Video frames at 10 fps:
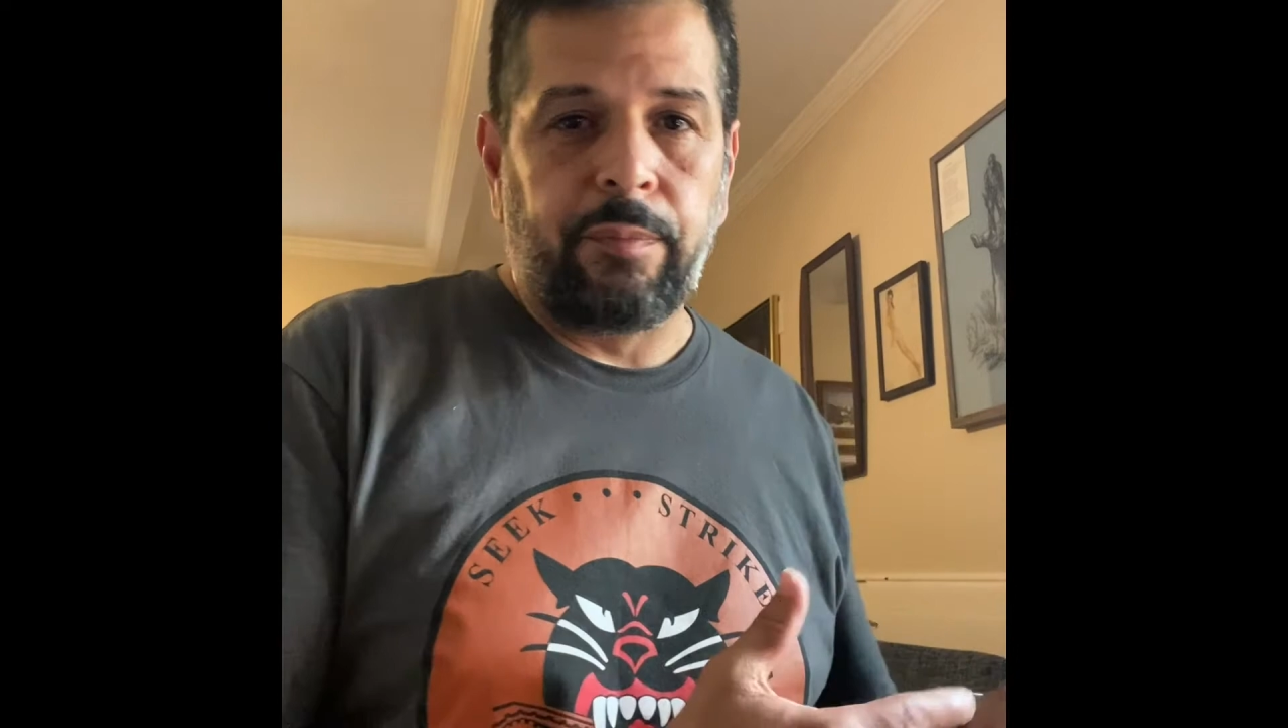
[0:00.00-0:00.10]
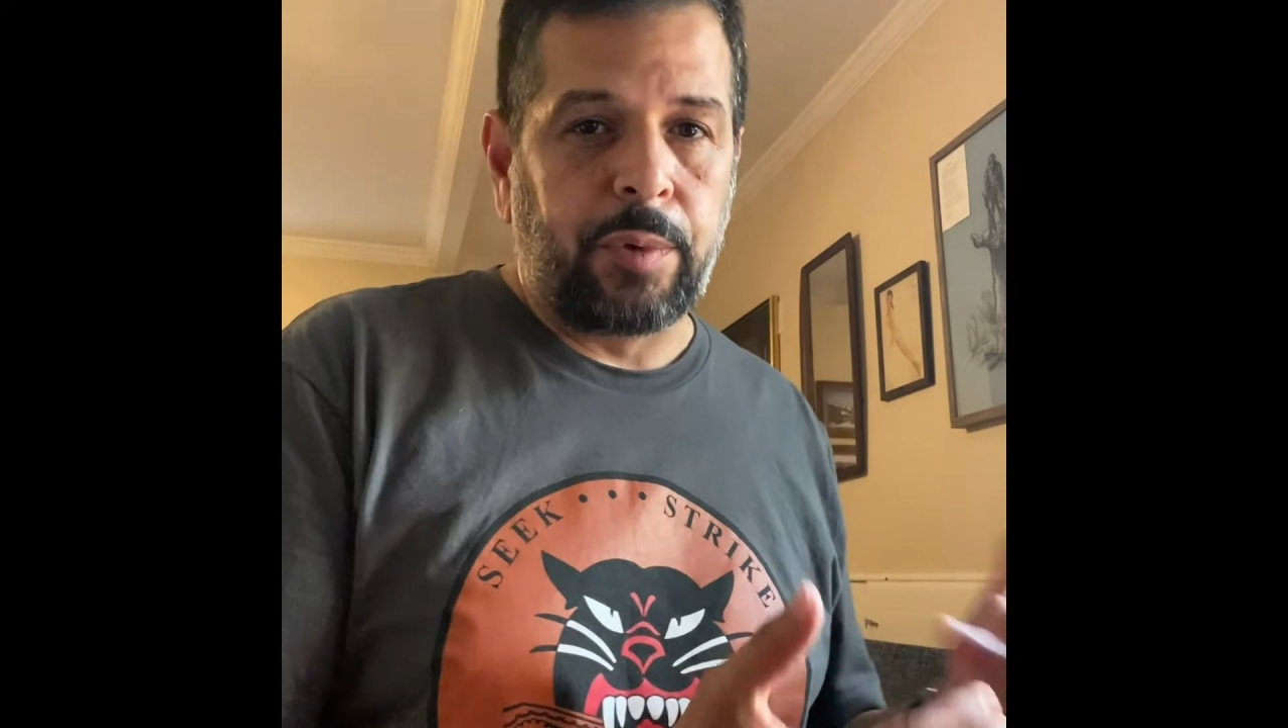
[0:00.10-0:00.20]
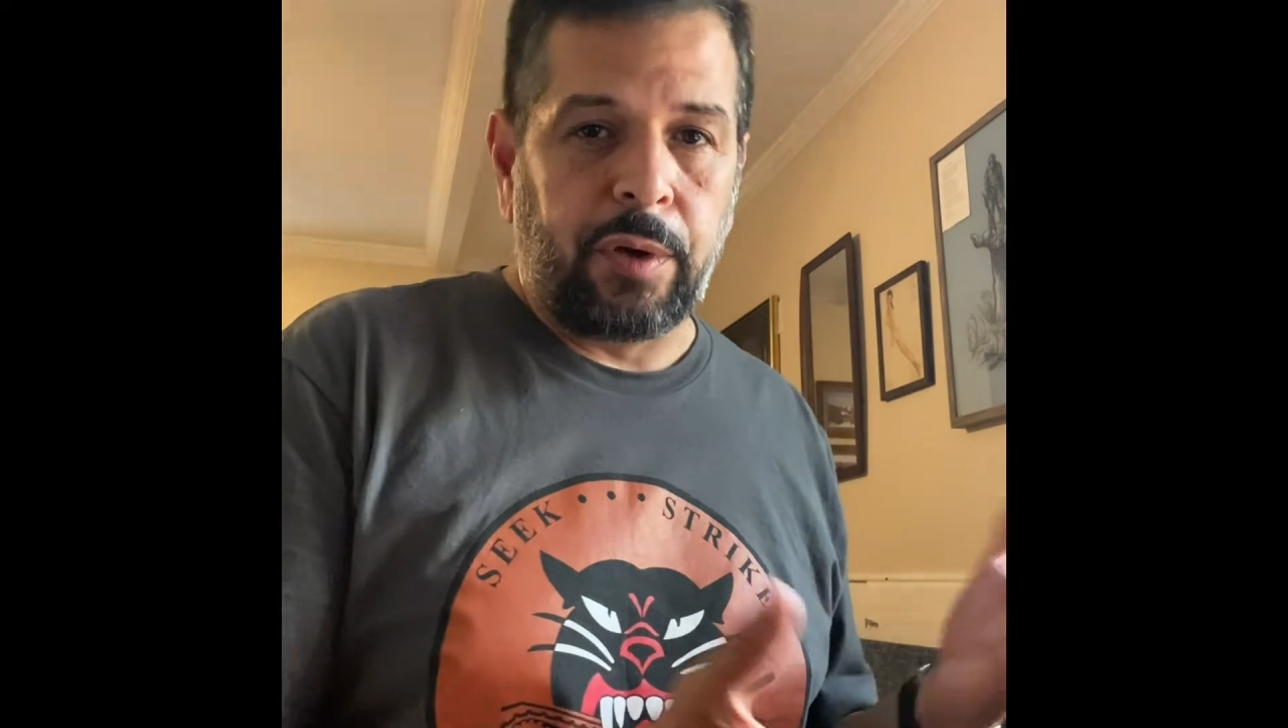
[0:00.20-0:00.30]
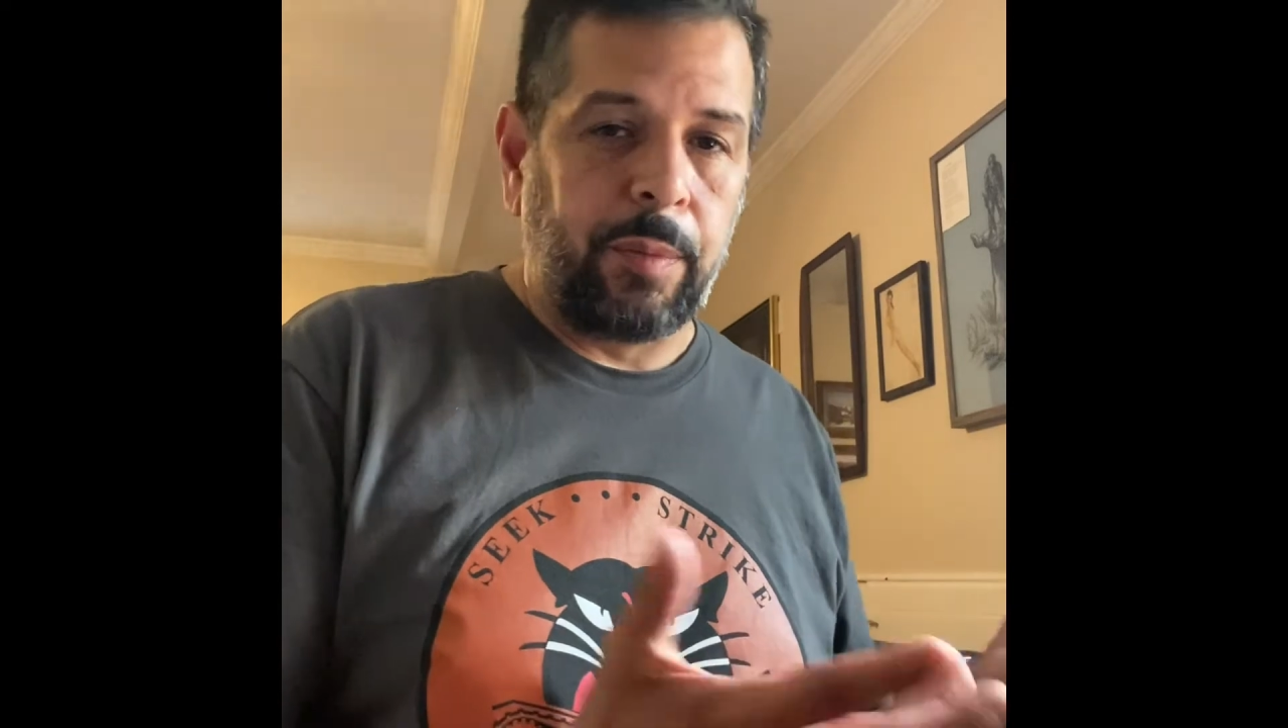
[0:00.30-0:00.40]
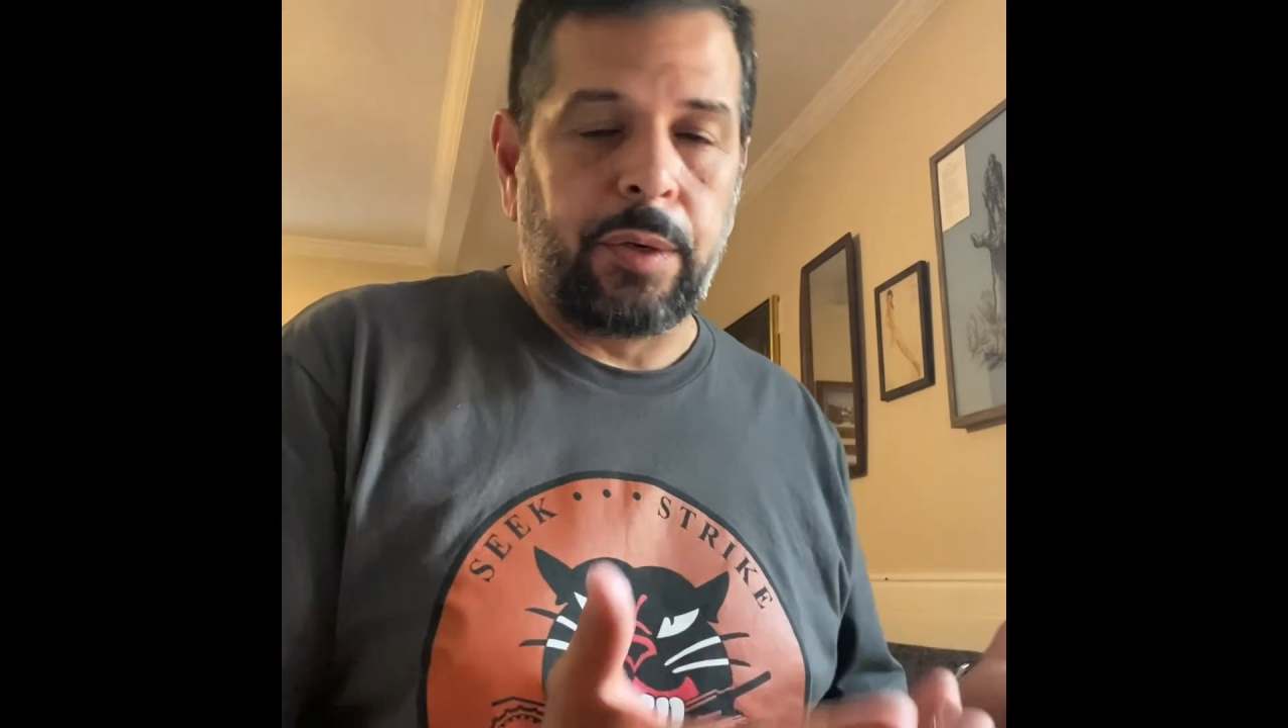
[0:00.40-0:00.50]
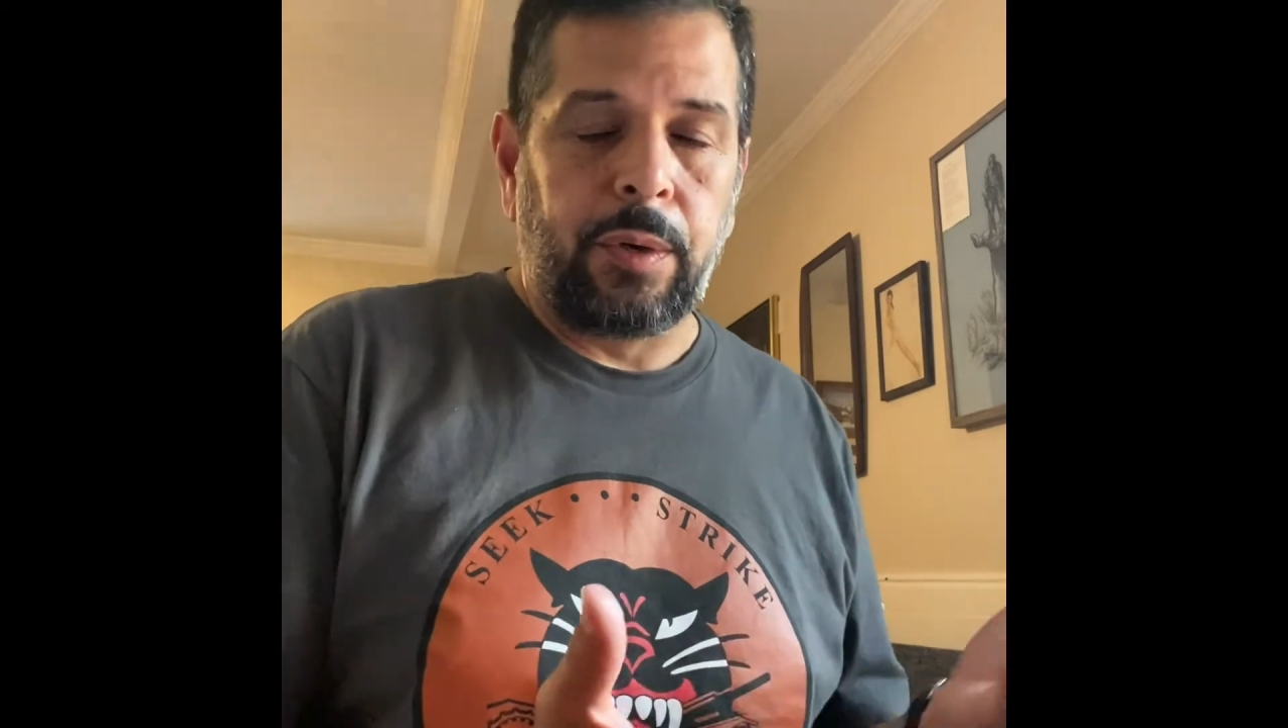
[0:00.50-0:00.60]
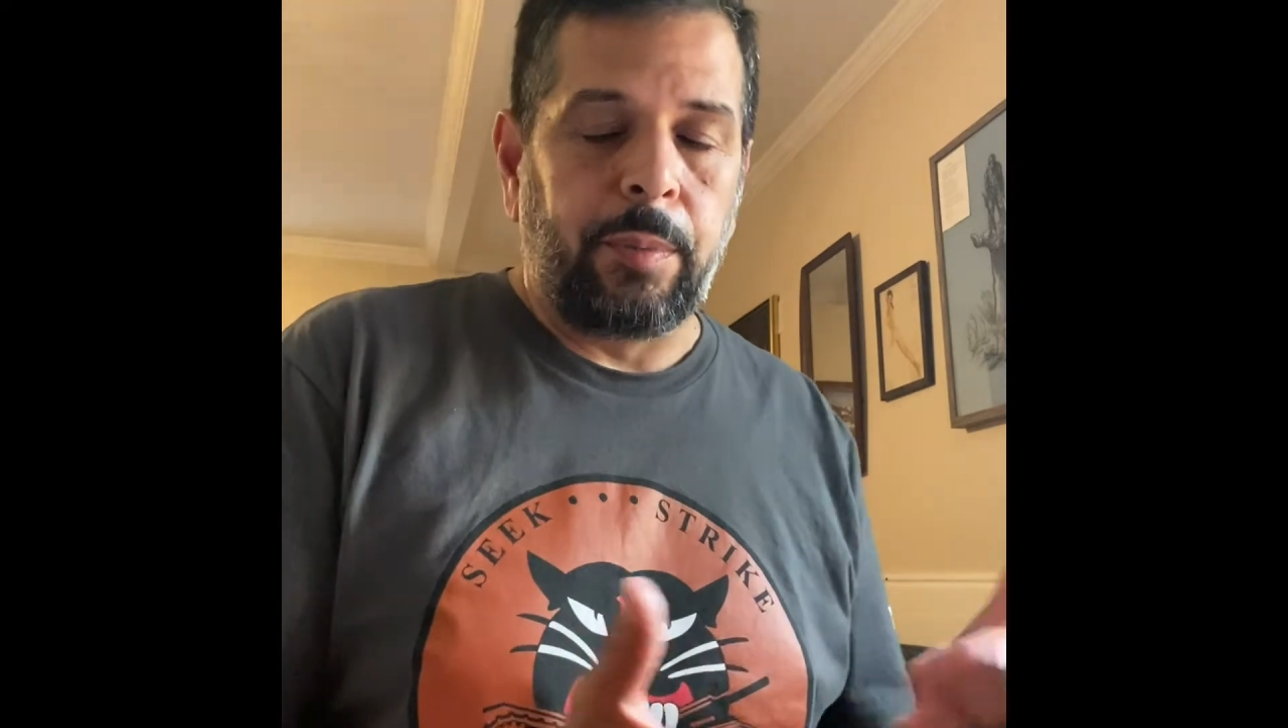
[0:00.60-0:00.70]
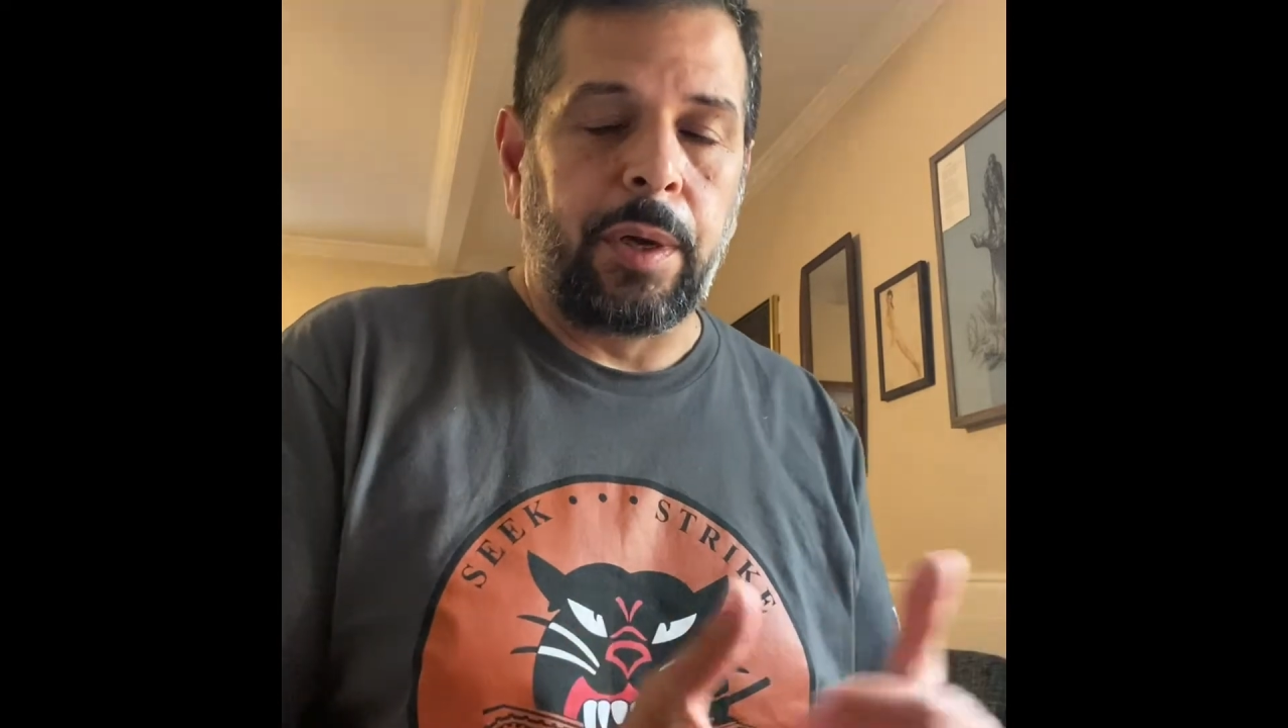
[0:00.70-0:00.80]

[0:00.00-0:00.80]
could have been doing it